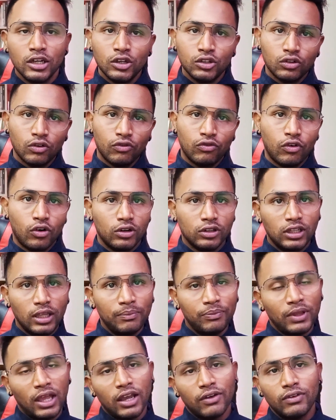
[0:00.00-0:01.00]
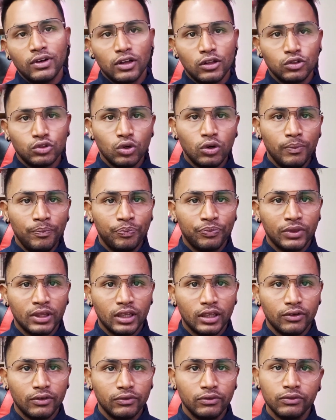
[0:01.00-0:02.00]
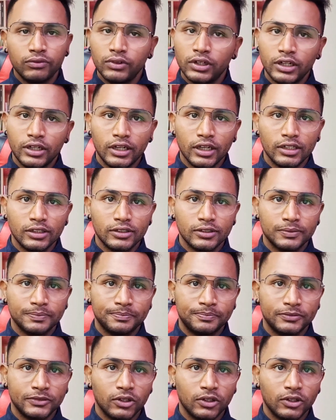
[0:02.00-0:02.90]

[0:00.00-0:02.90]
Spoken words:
So for them, I will also give details.